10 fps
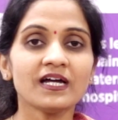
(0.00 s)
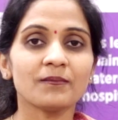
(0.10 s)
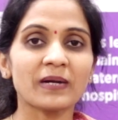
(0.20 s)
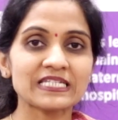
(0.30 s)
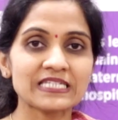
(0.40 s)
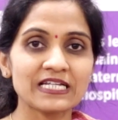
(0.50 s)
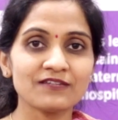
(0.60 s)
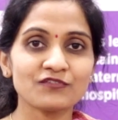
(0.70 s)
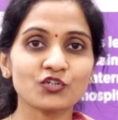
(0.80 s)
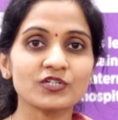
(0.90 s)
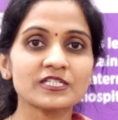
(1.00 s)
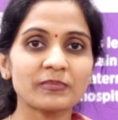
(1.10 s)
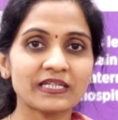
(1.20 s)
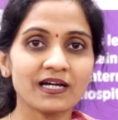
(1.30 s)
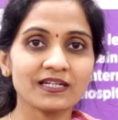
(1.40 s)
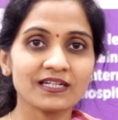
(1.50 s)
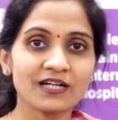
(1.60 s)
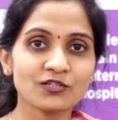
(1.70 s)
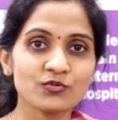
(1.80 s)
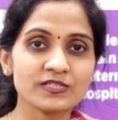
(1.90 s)
Myself, Dr. Smitha
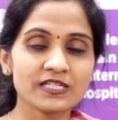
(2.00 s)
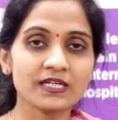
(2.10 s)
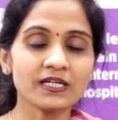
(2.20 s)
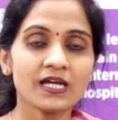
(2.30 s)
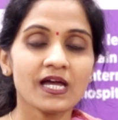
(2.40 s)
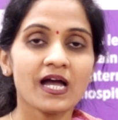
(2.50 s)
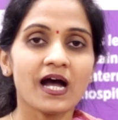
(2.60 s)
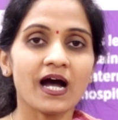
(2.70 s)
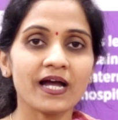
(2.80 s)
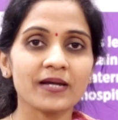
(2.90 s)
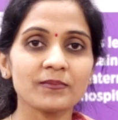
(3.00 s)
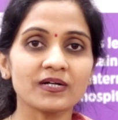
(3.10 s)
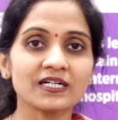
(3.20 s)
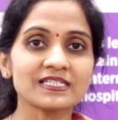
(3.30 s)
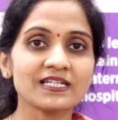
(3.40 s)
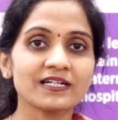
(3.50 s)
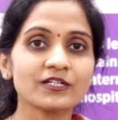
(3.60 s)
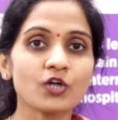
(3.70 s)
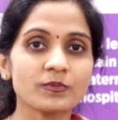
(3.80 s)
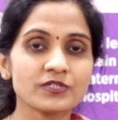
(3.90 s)
Ninath Khose. I am a
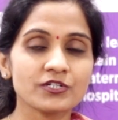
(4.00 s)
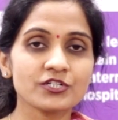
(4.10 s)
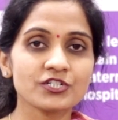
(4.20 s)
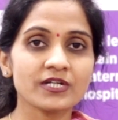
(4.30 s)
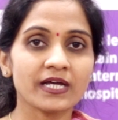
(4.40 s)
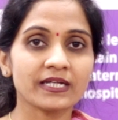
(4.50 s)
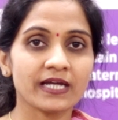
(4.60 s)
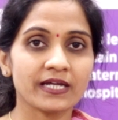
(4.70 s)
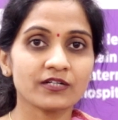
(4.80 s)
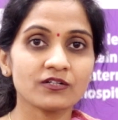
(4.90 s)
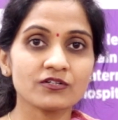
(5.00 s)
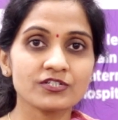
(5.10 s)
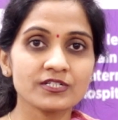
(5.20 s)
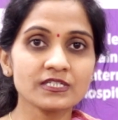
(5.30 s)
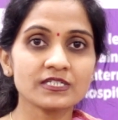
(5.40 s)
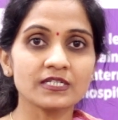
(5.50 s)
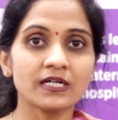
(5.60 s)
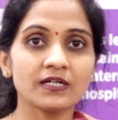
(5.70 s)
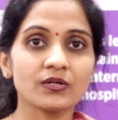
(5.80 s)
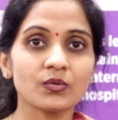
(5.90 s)
consultant obstetrician and
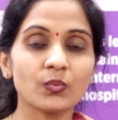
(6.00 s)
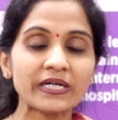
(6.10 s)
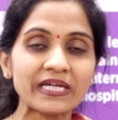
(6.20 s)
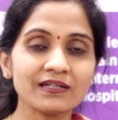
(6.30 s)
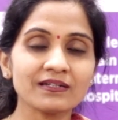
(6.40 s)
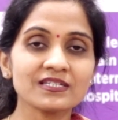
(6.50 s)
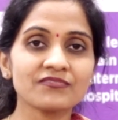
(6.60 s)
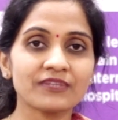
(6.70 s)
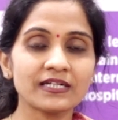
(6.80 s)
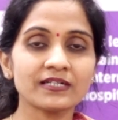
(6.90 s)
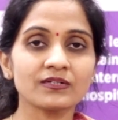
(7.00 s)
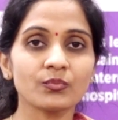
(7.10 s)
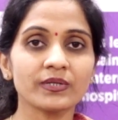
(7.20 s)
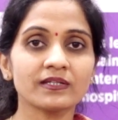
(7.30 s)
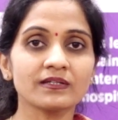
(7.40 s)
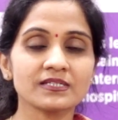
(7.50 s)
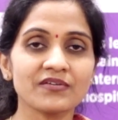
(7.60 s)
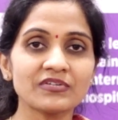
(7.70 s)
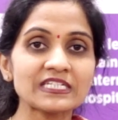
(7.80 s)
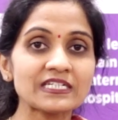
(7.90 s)
gynecologist working in this field with
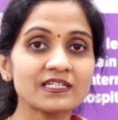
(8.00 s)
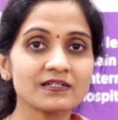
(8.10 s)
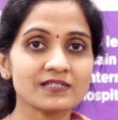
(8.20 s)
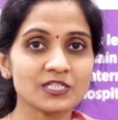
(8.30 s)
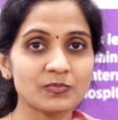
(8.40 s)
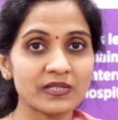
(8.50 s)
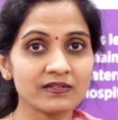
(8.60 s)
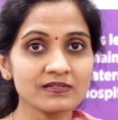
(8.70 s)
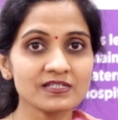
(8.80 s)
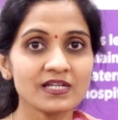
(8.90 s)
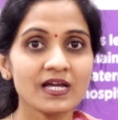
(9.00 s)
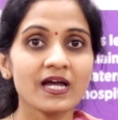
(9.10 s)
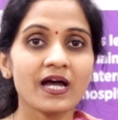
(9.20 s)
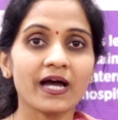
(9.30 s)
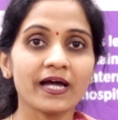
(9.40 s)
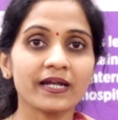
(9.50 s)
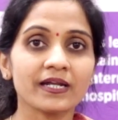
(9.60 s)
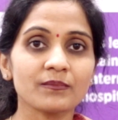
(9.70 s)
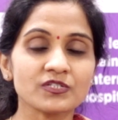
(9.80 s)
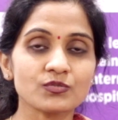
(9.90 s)
17 years experience,
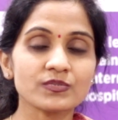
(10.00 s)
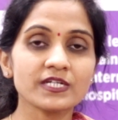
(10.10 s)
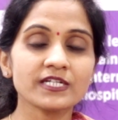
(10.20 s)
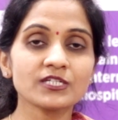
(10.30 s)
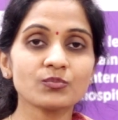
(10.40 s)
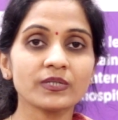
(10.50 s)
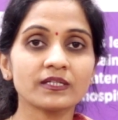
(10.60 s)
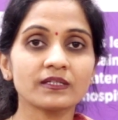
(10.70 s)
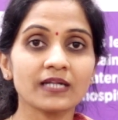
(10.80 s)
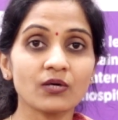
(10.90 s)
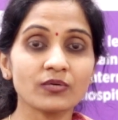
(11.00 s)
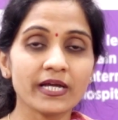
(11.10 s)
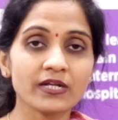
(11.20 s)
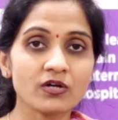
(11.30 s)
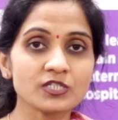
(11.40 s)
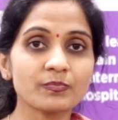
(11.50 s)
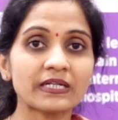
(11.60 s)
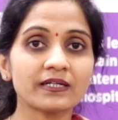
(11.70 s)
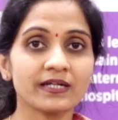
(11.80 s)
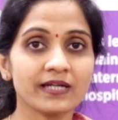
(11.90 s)
and I'm associated with Cloudnine
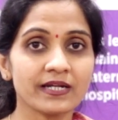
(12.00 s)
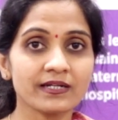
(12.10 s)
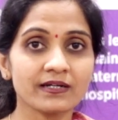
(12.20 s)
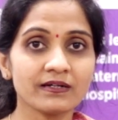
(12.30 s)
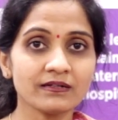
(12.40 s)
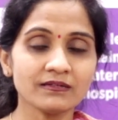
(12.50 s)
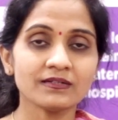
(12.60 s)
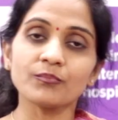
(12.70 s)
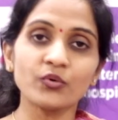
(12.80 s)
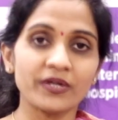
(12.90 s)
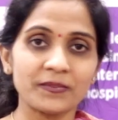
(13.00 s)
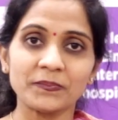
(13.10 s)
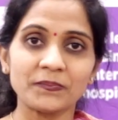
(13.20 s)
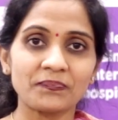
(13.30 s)
Hospital, Kalyani Nagar, Pune.